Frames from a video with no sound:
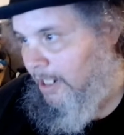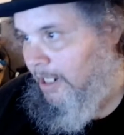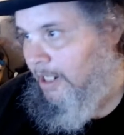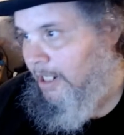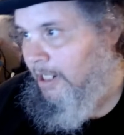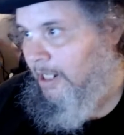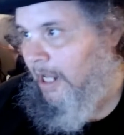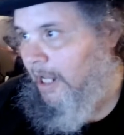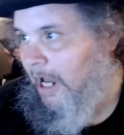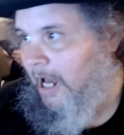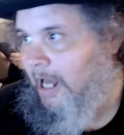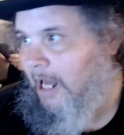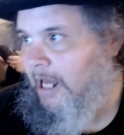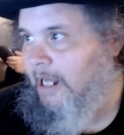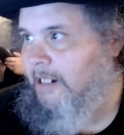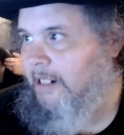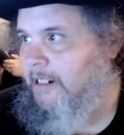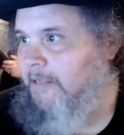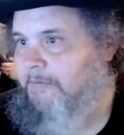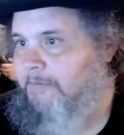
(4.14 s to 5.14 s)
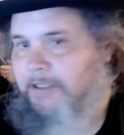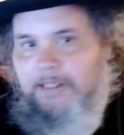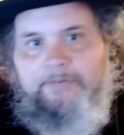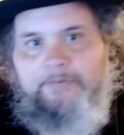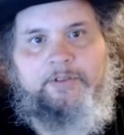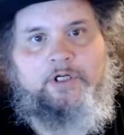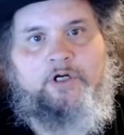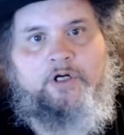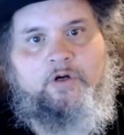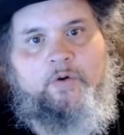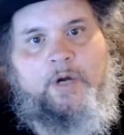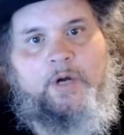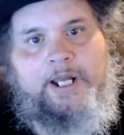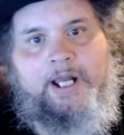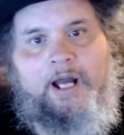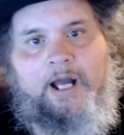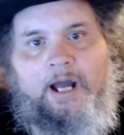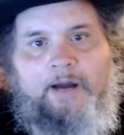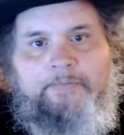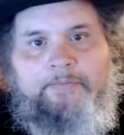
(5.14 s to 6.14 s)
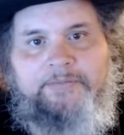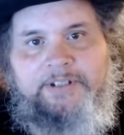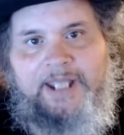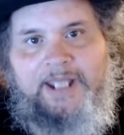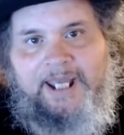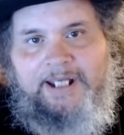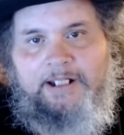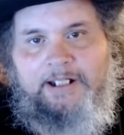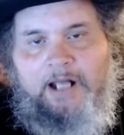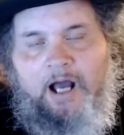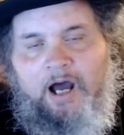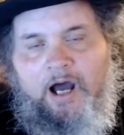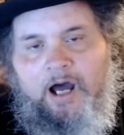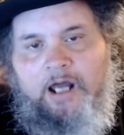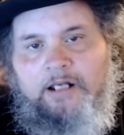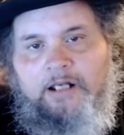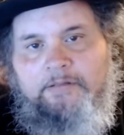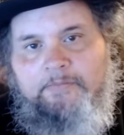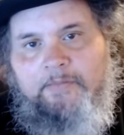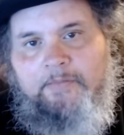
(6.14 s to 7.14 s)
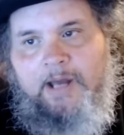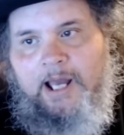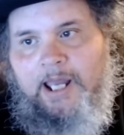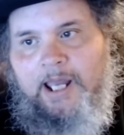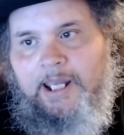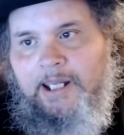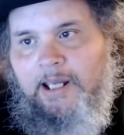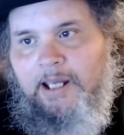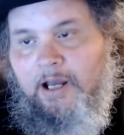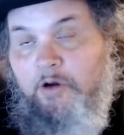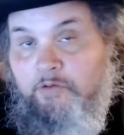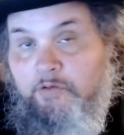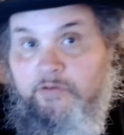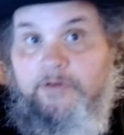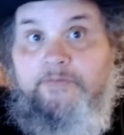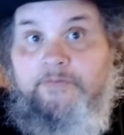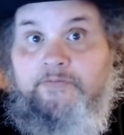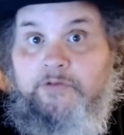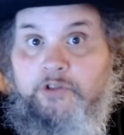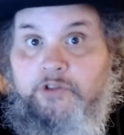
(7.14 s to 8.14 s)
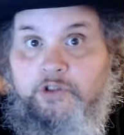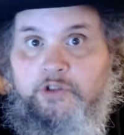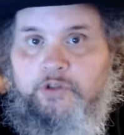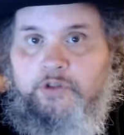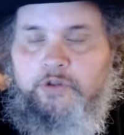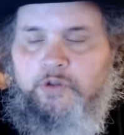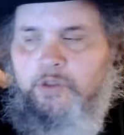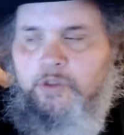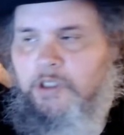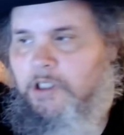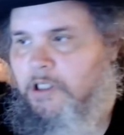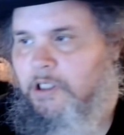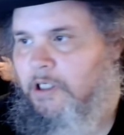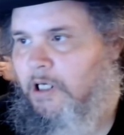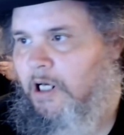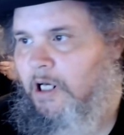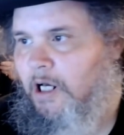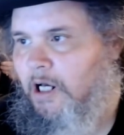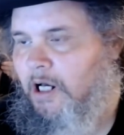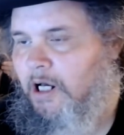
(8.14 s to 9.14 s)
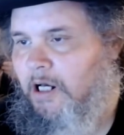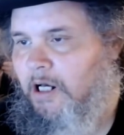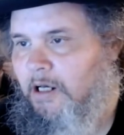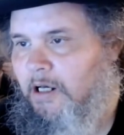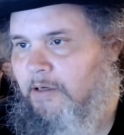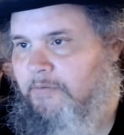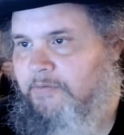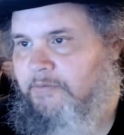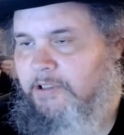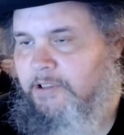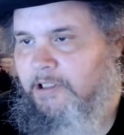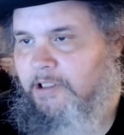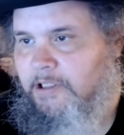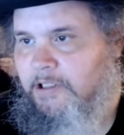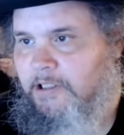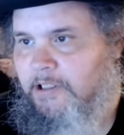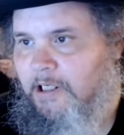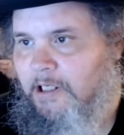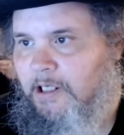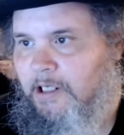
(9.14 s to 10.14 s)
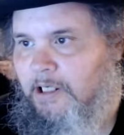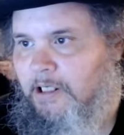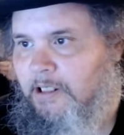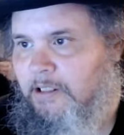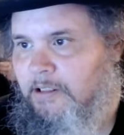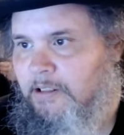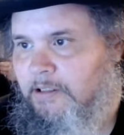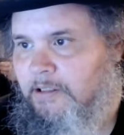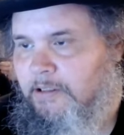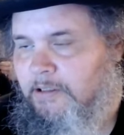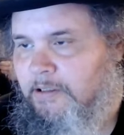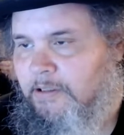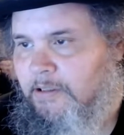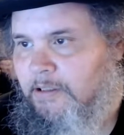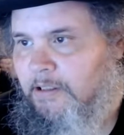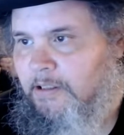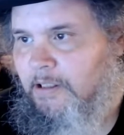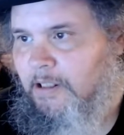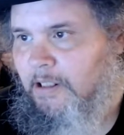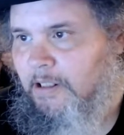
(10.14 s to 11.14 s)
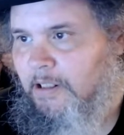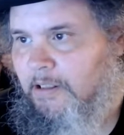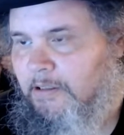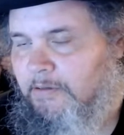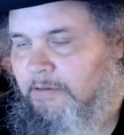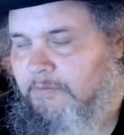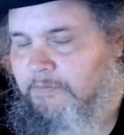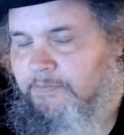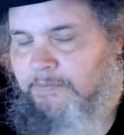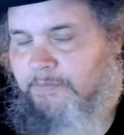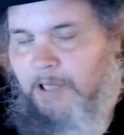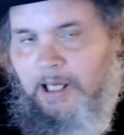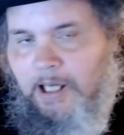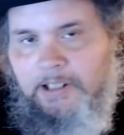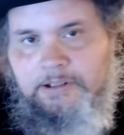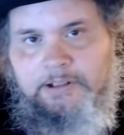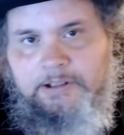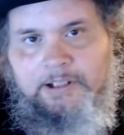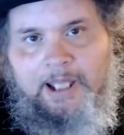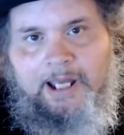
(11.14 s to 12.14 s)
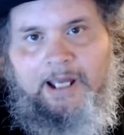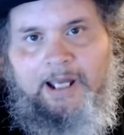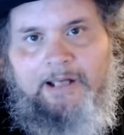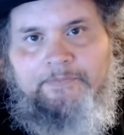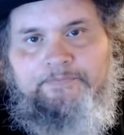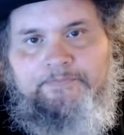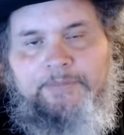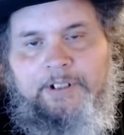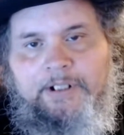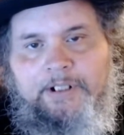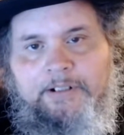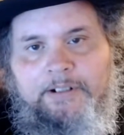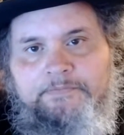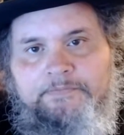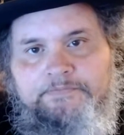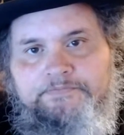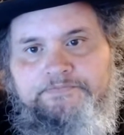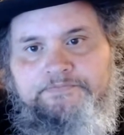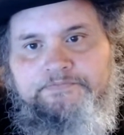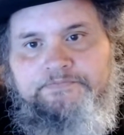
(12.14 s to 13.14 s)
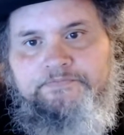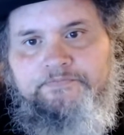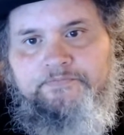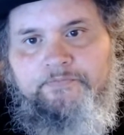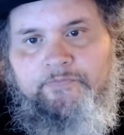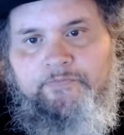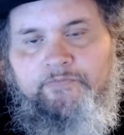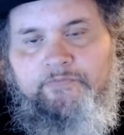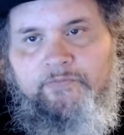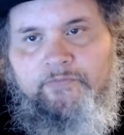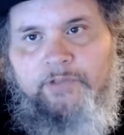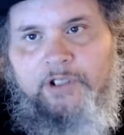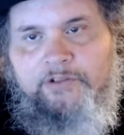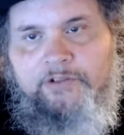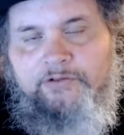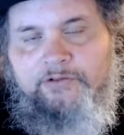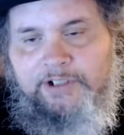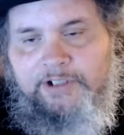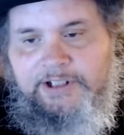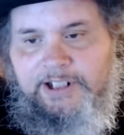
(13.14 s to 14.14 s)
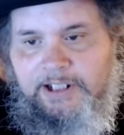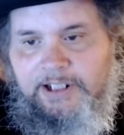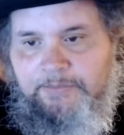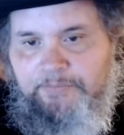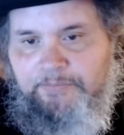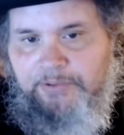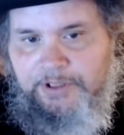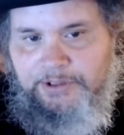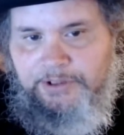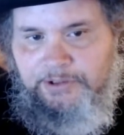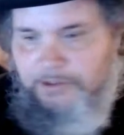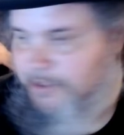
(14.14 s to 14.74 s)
Let me give you a quick update on my review of the VoxLab 3D printer.